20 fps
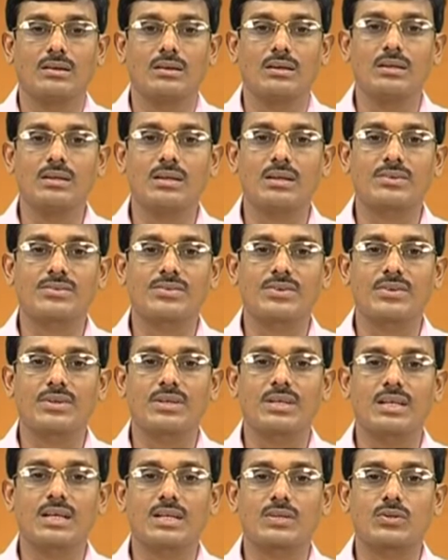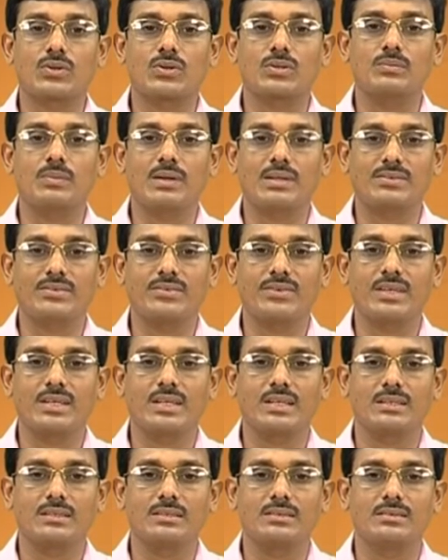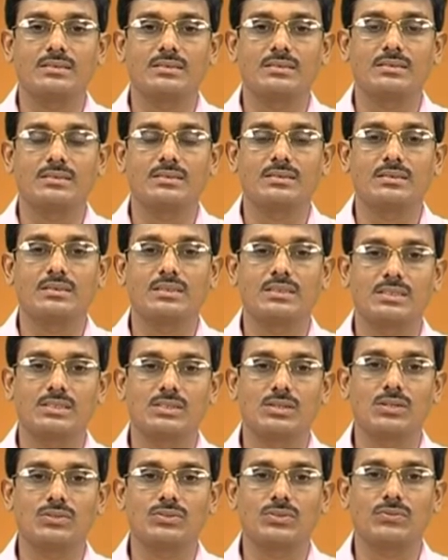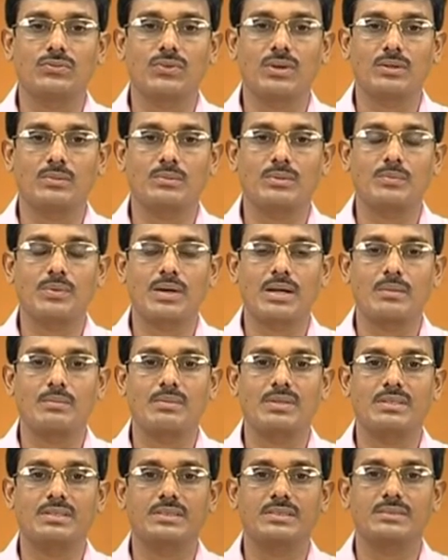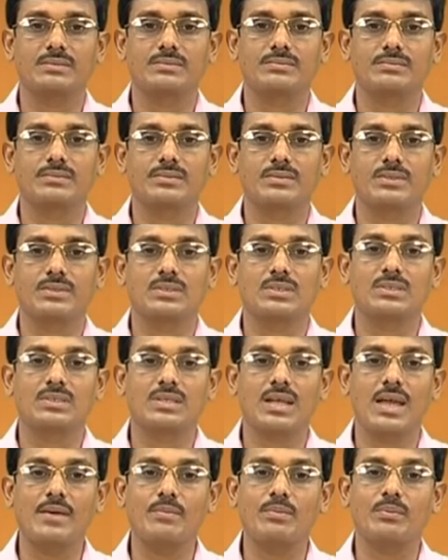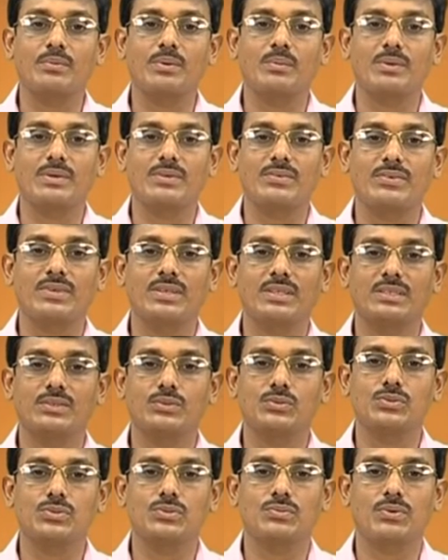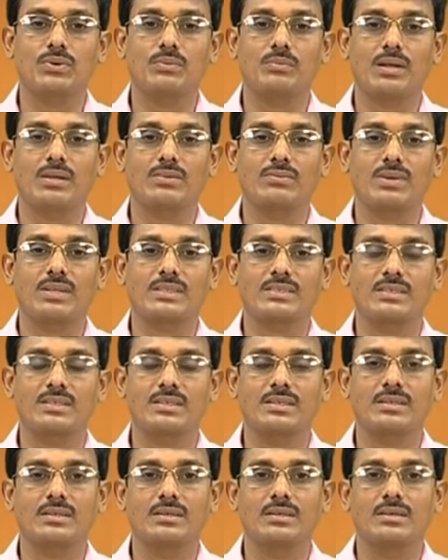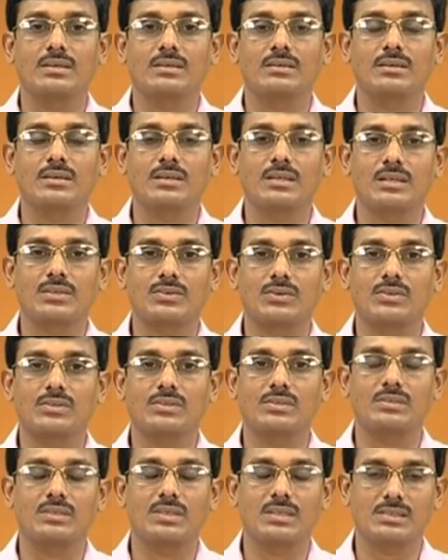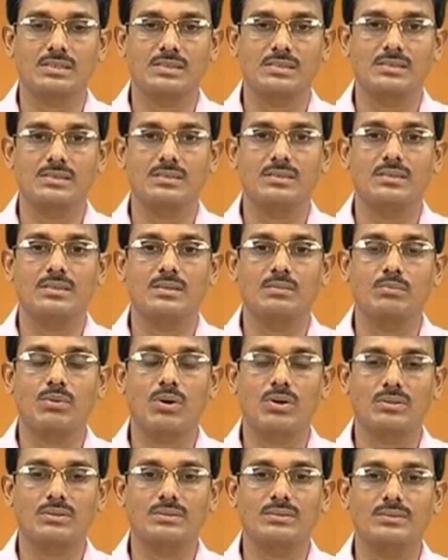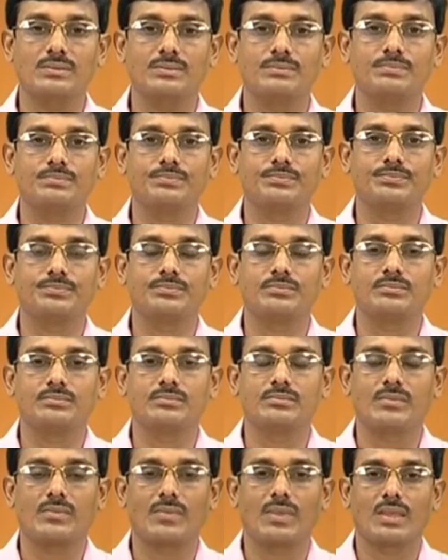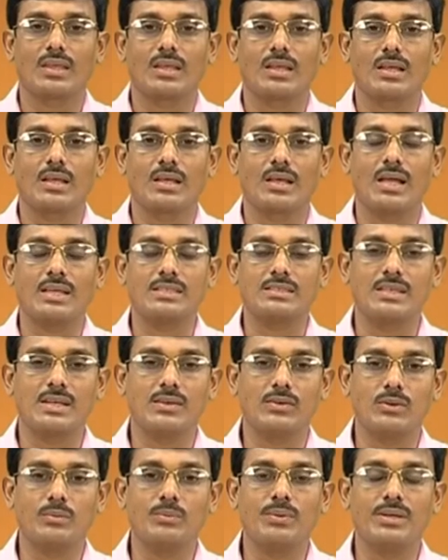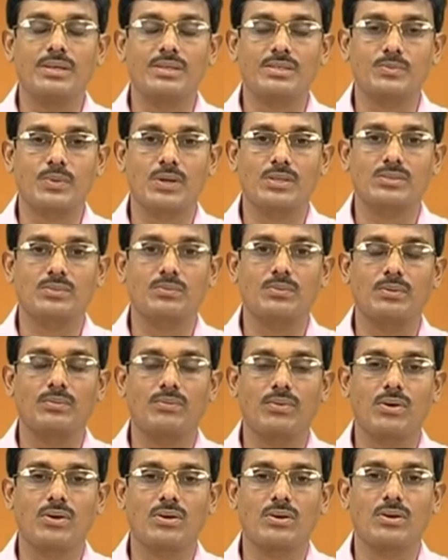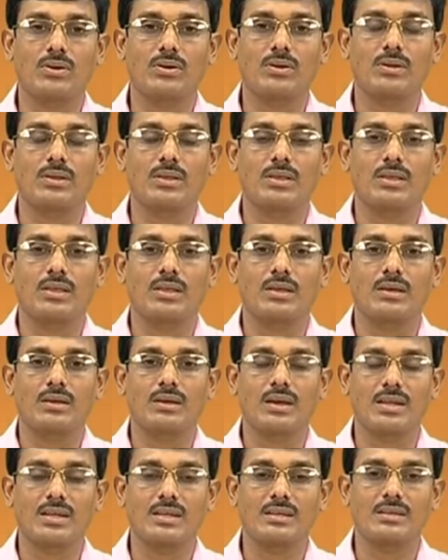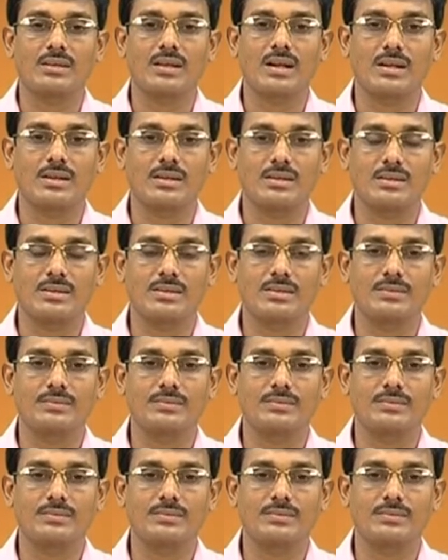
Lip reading: Electrode material, this is also one of the parameters. The type of the material used for manufacturing the electrodes, this is important, as they will be responsible for carrying the current.